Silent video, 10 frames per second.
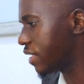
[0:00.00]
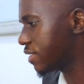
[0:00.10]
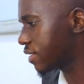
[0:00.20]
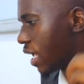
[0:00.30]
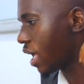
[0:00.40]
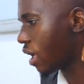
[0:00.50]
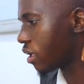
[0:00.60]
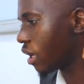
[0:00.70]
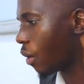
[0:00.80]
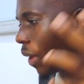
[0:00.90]
this.
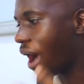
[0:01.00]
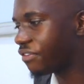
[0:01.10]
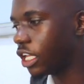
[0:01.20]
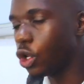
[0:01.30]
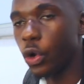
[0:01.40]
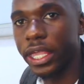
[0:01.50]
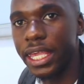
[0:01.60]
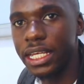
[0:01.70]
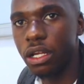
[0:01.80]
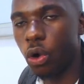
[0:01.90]
We have the
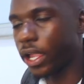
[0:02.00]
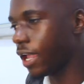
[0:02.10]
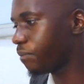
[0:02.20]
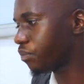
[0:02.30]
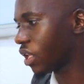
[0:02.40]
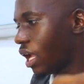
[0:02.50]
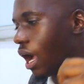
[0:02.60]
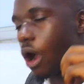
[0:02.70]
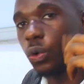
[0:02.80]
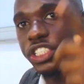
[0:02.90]
login, okay,
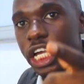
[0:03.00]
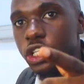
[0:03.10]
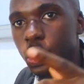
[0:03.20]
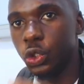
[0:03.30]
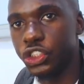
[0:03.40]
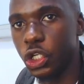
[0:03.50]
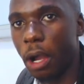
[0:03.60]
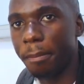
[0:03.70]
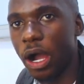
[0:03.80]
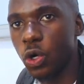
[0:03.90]
which I told you
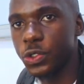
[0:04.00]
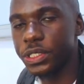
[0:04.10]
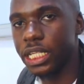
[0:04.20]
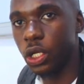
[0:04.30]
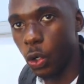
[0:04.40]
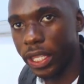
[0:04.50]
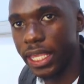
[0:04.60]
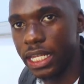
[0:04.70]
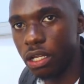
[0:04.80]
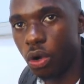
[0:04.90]
about, the
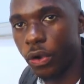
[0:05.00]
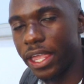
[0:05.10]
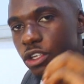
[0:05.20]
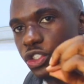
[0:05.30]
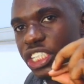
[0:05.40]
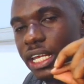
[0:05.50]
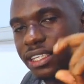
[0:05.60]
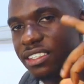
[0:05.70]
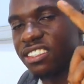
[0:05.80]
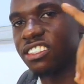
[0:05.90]
login. Okay, usually
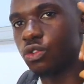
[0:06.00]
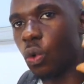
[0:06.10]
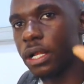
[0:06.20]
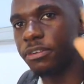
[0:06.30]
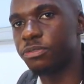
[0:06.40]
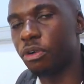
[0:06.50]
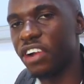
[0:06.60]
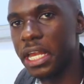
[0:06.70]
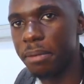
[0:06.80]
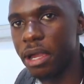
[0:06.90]
this is what is
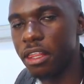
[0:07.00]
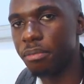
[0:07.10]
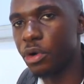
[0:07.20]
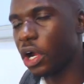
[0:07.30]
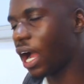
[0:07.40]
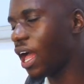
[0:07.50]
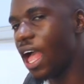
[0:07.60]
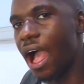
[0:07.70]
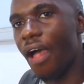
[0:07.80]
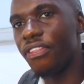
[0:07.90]
provided by the broker,
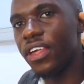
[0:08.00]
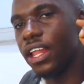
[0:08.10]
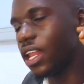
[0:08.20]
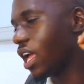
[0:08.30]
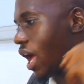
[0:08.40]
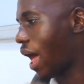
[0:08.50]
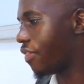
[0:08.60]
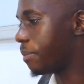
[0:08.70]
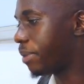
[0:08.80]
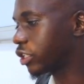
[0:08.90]
and then
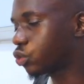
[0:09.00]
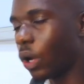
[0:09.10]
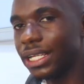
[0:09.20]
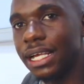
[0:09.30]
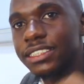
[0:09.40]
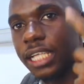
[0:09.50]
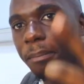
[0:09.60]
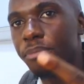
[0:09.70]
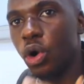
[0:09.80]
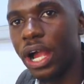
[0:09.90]
the password.
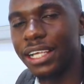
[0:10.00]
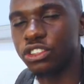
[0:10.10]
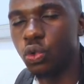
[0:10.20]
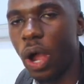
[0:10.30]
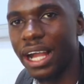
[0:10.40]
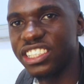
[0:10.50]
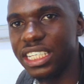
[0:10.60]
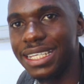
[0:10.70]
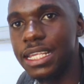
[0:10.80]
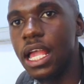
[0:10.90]
Some brokers do
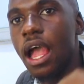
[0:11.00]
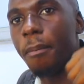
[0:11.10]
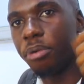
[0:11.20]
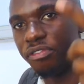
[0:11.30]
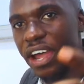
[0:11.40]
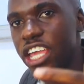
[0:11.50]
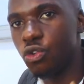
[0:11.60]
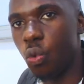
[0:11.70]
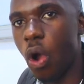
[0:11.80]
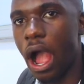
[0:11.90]
actually
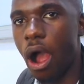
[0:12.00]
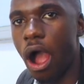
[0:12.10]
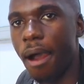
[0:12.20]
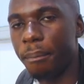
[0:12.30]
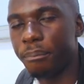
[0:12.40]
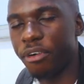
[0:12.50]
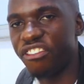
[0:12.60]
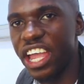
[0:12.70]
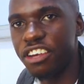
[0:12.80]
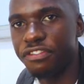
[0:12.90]

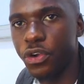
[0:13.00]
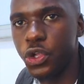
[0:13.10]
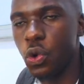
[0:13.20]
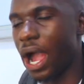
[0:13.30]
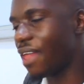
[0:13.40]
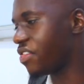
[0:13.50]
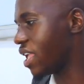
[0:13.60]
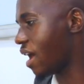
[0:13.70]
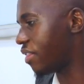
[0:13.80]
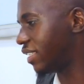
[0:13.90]
provide for you, and
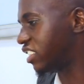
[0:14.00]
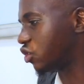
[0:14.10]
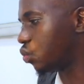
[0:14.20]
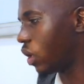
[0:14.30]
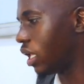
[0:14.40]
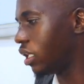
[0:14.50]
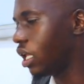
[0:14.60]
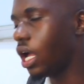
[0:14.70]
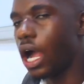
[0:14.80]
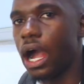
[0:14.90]
the others as well
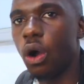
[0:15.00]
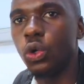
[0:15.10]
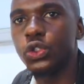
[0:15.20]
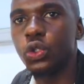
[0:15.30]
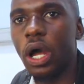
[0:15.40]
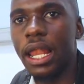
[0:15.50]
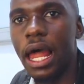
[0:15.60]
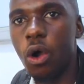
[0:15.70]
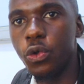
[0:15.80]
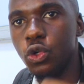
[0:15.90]
also
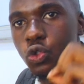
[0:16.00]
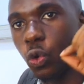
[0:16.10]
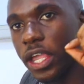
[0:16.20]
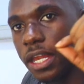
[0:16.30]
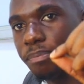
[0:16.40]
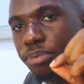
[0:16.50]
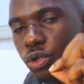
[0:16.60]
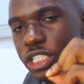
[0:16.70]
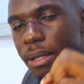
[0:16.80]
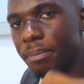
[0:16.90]
allow you to
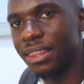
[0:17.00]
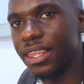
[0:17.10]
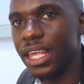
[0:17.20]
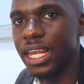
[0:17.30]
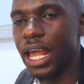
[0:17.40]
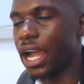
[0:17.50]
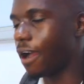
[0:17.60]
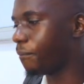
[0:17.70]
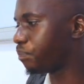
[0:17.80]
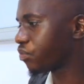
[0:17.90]
input, but then
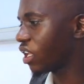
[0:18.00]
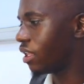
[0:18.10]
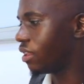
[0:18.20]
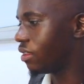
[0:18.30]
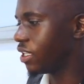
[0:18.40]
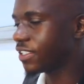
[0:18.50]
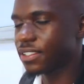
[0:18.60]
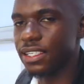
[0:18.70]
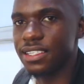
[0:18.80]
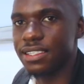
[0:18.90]

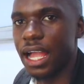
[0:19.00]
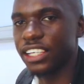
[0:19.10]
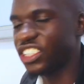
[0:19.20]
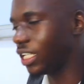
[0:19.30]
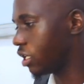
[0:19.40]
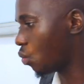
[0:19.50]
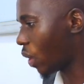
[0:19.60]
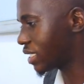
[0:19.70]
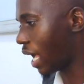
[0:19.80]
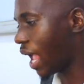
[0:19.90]
this is actually
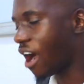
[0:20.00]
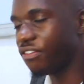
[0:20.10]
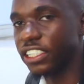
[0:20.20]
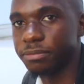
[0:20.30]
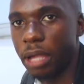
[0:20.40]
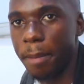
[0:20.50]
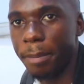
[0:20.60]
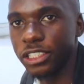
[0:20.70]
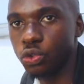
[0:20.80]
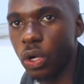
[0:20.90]
what I have as my
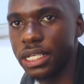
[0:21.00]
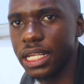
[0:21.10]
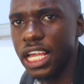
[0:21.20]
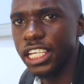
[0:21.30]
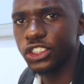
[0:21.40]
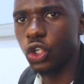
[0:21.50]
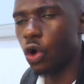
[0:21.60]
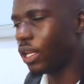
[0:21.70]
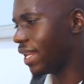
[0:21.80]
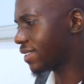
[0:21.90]
password. So
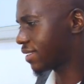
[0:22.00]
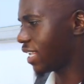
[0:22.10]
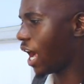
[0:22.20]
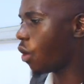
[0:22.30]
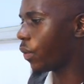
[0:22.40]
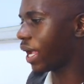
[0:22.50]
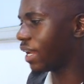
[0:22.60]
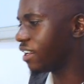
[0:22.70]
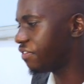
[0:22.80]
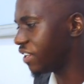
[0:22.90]
let's see how we
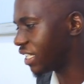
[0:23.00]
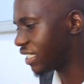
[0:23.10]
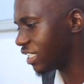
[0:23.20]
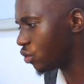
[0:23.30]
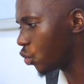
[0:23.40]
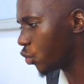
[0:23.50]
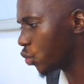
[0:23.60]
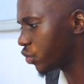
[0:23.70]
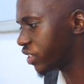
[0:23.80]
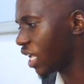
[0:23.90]
can definitely
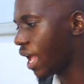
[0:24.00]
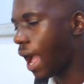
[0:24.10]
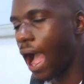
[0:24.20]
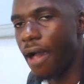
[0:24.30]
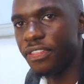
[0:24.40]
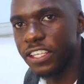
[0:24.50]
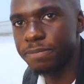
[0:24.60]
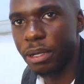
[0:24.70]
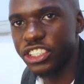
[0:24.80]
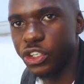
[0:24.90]
use these
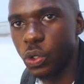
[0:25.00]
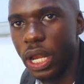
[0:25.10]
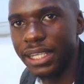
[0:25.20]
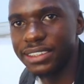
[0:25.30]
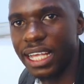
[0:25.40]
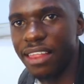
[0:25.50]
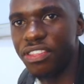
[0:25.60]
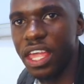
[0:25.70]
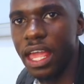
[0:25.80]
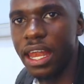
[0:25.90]
particulars, and
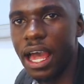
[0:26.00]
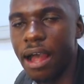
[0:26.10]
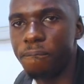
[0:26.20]
then